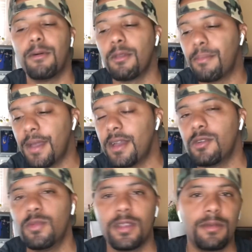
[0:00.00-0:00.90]
on a
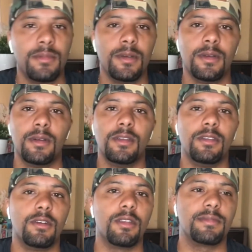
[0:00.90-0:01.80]
panel with them.
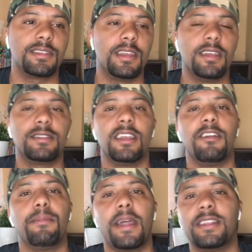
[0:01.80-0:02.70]
You know what I'm saying? To
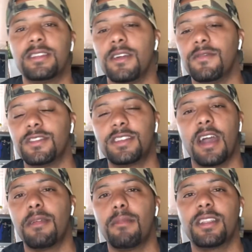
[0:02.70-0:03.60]
everybody that's ever
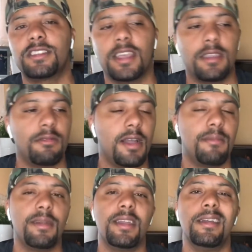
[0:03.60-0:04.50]
shouted my channel
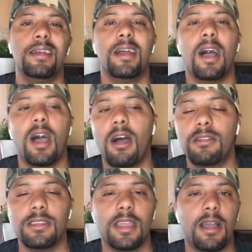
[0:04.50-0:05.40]
out, man
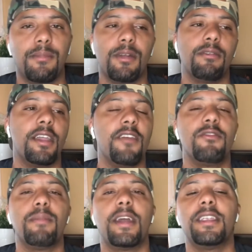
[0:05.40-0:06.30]
all of y'all, bro.
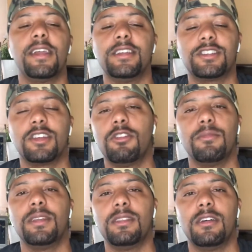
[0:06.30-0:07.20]
Everybody that has showed
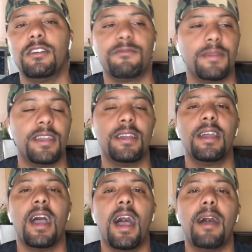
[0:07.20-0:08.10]
me love, man,
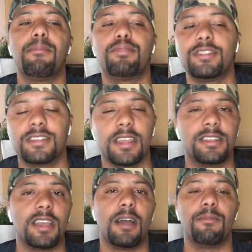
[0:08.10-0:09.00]
I
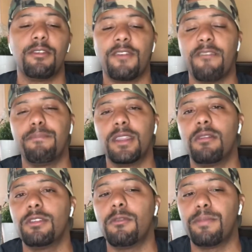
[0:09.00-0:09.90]
appreciate y'all, bro. If I've been
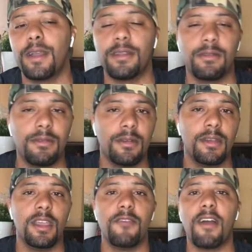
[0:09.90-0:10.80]
on your panel,
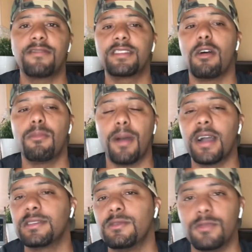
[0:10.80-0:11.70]
if I've talked
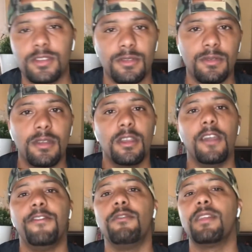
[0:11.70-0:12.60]
boxing with you,
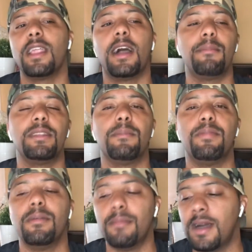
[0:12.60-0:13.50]
if you've allowed me to
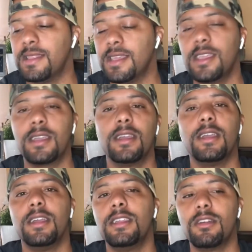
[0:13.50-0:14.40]
put my link
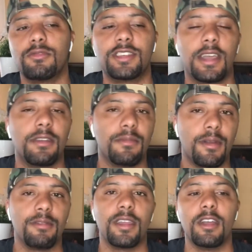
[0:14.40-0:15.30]
in your channel,
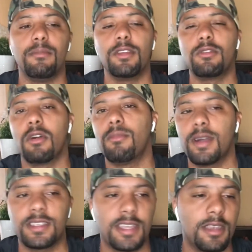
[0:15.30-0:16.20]
bro, to help me grow
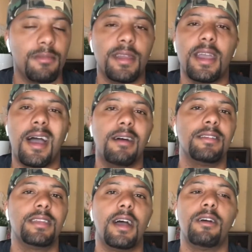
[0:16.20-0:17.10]
my channel, man, all
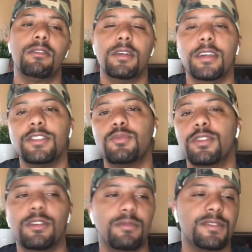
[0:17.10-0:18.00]
of y'all is
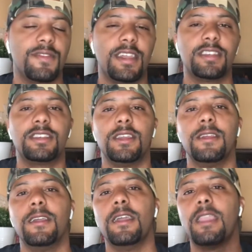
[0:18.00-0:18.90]
real ones for that shit,
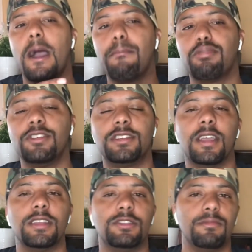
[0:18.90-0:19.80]
and I
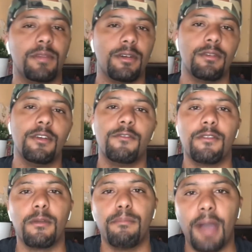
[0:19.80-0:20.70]
appreciate you, bro,
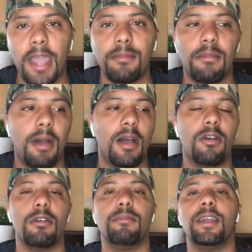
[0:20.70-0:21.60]
from the bottom of my
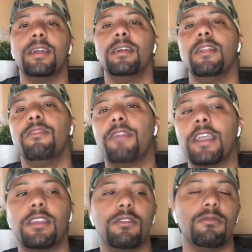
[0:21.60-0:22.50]
heart, man.
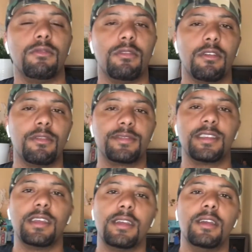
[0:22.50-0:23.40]
Thank you. You know what I'm
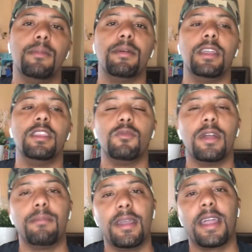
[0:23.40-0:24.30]
saying? But
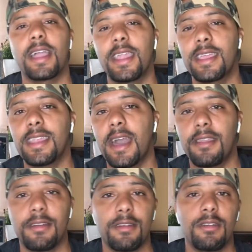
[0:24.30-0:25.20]
anyway, man, I got to get out
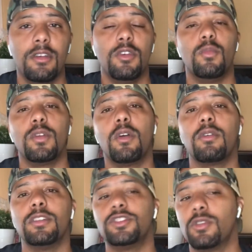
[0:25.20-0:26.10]
of here. We're going
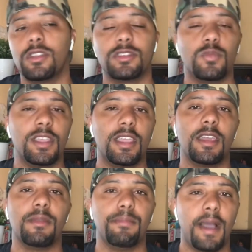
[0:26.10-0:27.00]
to enjoy this
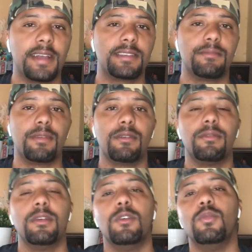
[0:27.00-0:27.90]
weekend of boxing,
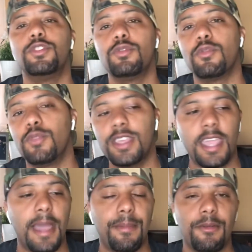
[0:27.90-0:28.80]
bro. We'll do the
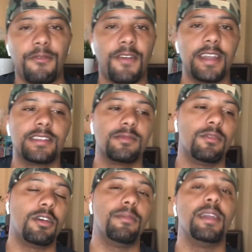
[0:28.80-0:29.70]
recap on the fights
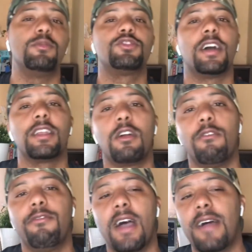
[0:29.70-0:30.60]
tomorrow, man. We're trying to go
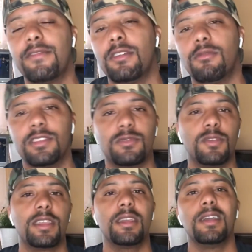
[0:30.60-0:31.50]
5 and 0 this
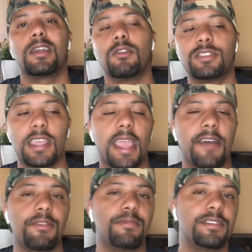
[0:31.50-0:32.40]
week. Go check
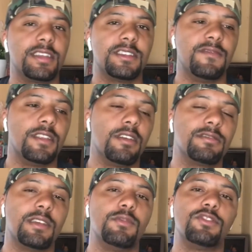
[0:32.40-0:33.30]
out the prediction videos
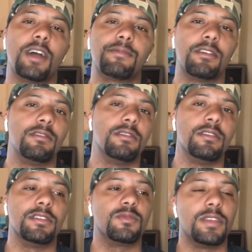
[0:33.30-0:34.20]
that we dropped earlier
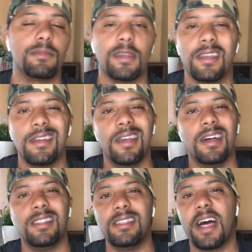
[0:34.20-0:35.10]
this week, man.
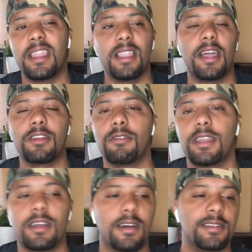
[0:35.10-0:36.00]
A lot, a lot of
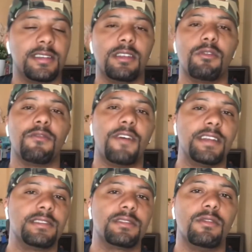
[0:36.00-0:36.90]
great content on the
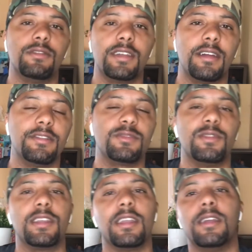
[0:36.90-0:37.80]
fights that's going down this
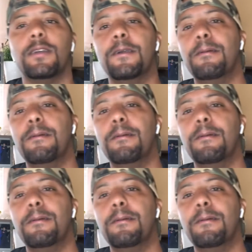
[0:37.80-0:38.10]
weekend.